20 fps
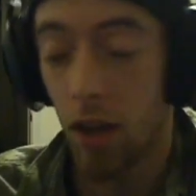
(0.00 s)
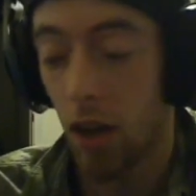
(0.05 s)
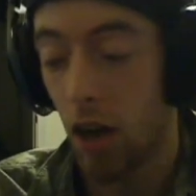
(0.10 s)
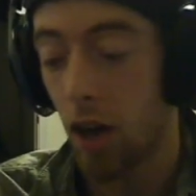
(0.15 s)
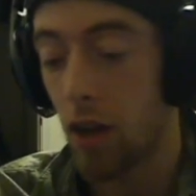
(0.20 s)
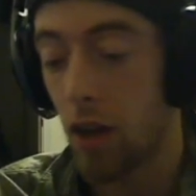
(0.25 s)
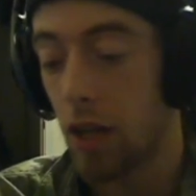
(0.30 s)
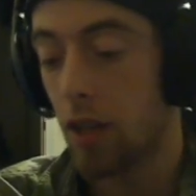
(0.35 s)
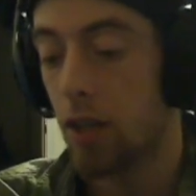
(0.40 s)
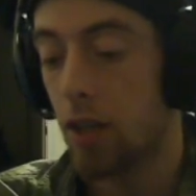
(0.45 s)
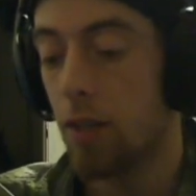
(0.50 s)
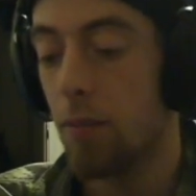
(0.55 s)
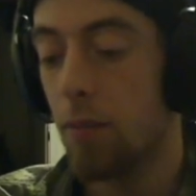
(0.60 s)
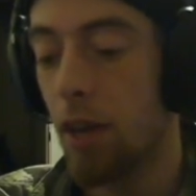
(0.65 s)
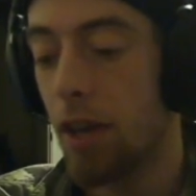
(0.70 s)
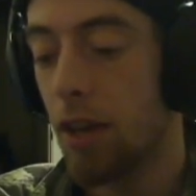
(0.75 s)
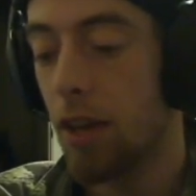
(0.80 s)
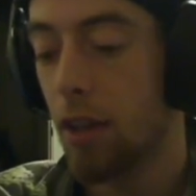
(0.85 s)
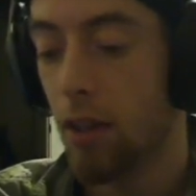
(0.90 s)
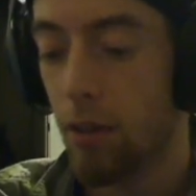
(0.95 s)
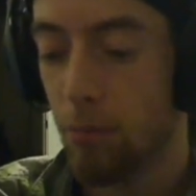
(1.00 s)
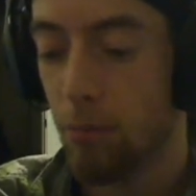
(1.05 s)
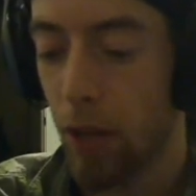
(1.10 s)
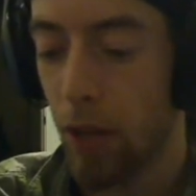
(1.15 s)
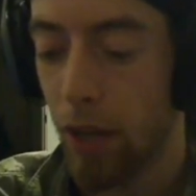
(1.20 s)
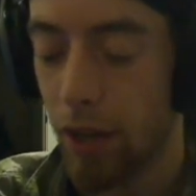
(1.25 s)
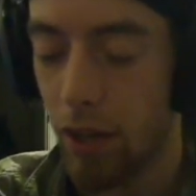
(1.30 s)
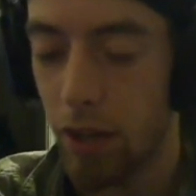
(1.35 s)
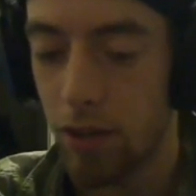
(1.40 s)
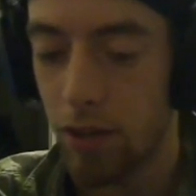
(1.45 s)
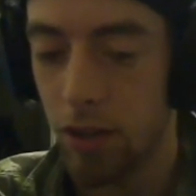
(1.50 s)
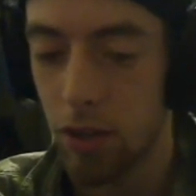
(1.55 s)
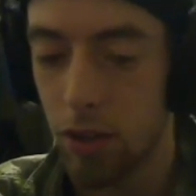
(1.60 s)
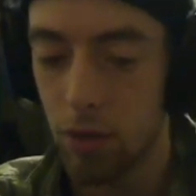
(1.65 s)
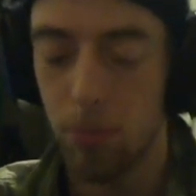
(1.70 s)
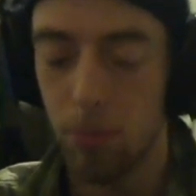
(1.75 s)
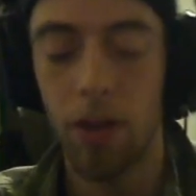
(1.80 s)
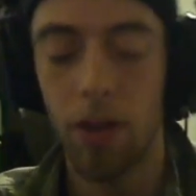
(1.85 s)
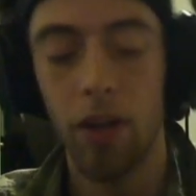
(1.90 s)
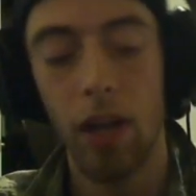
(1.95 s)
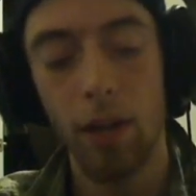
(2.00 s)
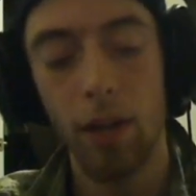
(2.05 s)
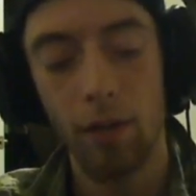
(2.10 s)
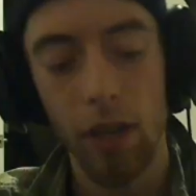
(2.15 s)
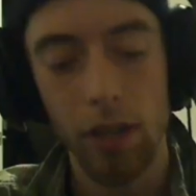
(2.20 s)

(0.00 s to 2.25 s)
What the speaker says: It can make playing a single player game